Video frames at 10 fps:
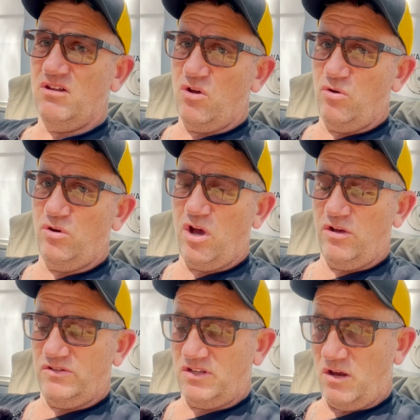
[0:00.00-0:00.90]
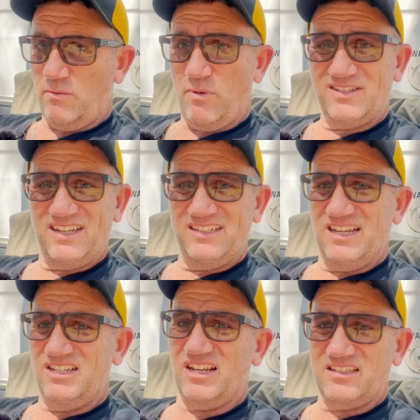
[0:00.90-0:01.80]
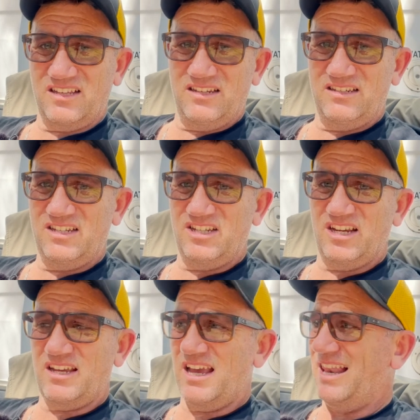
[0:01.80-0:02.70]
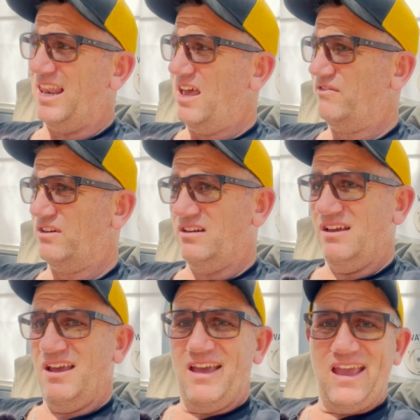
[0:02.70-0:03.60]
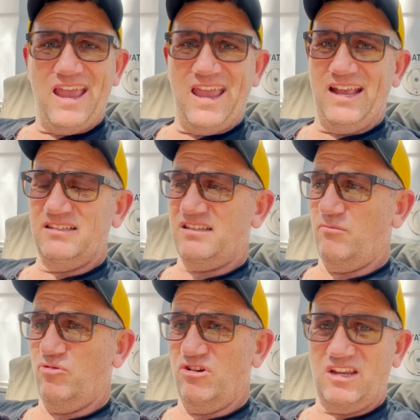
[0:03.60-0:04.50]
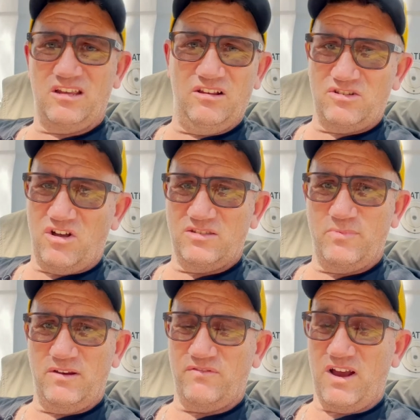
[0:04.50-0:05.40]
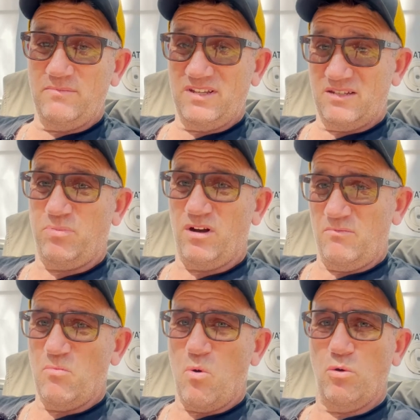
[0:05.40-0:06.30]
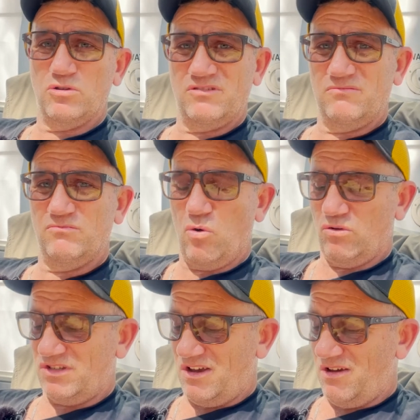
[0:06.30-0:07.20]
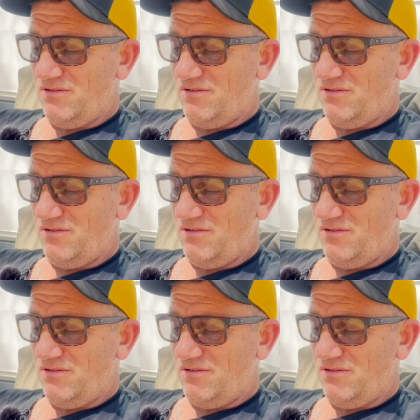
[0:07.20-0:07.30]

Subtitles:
Who knows? So we might see Digic 11 and some ridiculous high speed frames. That's probably more so.